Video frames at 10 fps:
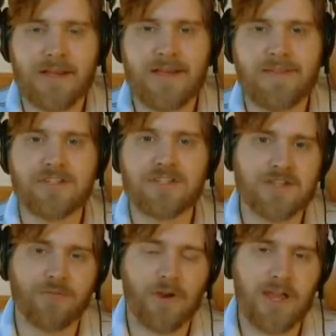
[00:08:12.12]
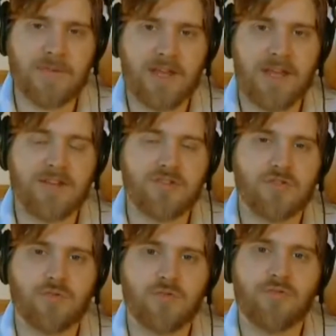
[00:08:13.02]
And then she gets framed, and
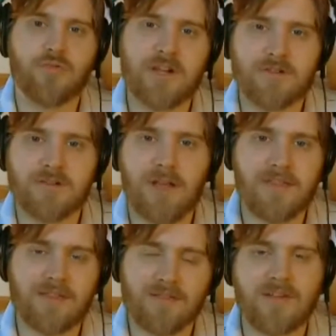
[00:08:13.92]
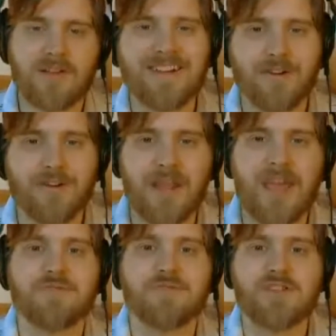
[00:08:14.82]
to free her and to clear her
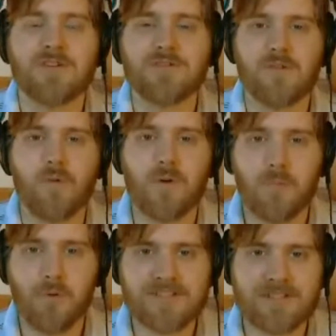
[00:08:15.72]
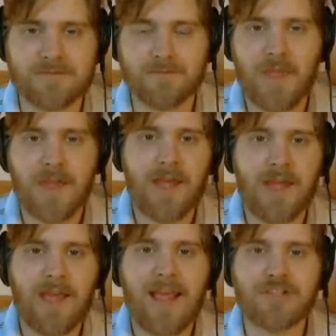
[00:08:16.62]
name, she goes to a prison
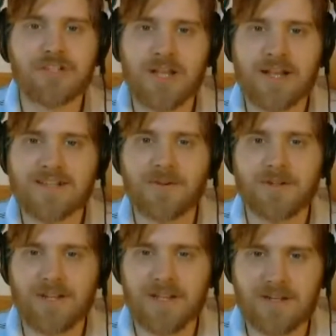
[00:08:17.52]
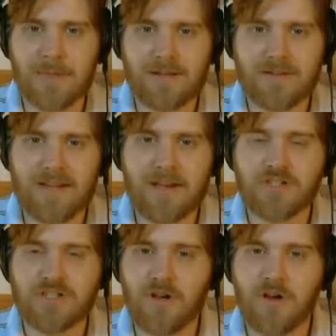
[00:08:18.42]
and checks out an inmate. Now,
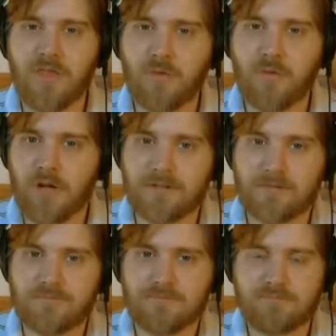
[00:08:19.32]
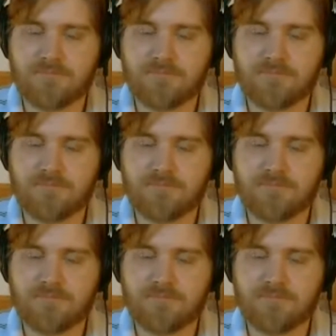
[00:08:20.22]
she's on the run,